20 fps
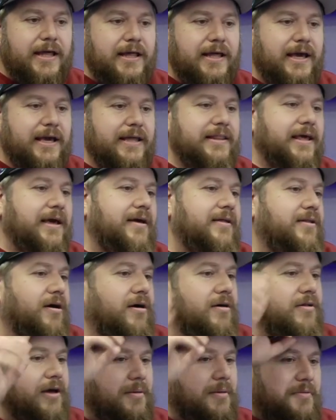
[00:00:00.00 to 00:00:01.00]

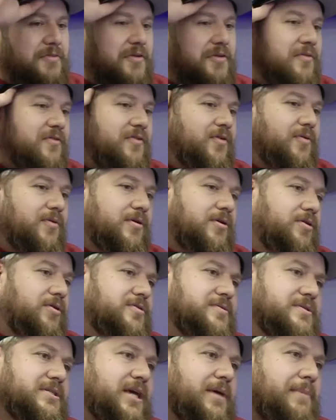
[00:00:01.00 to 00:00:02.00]
Nightmare Before
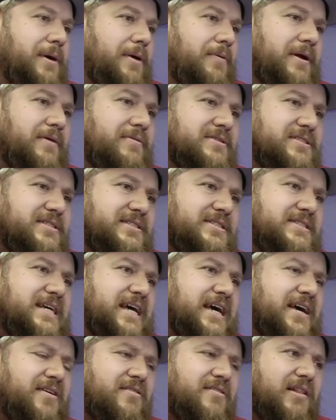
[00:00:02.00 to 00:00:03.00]
Christmas came out when I was
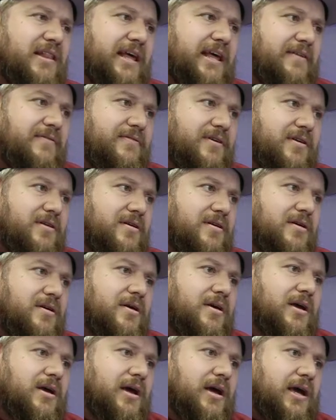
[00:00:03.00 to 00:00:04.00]
10 or 11,
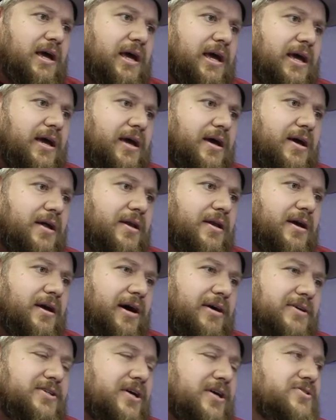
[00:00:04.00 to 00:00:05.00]
and I
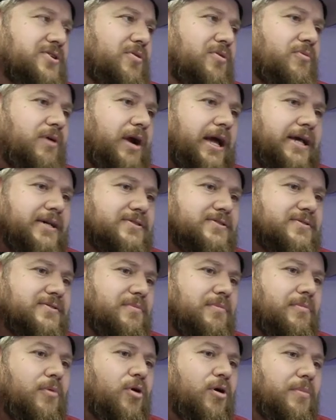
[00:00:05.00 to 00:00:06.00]
was also raised
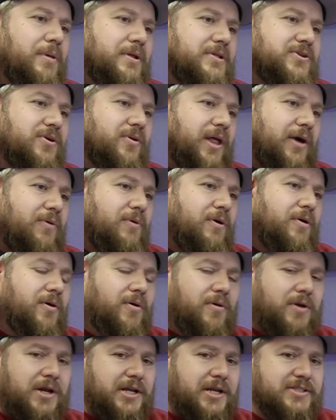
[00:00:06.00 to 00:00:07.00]
Mormon, so like we were going
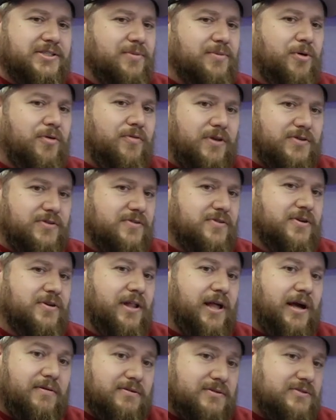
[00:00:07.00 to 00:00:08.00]
to Disney movies until
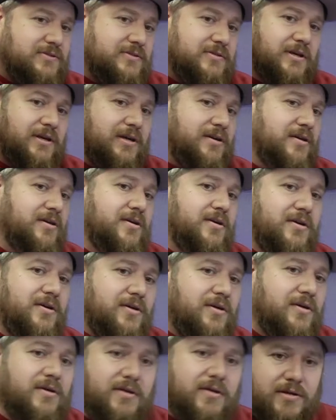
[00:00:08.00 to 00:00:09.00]
I was like
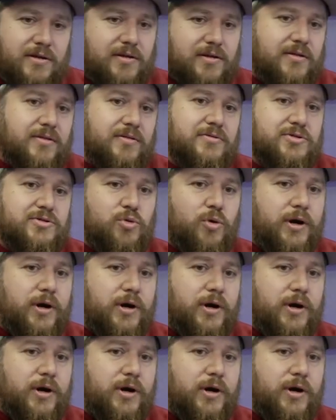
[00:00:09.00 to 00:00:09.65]
20.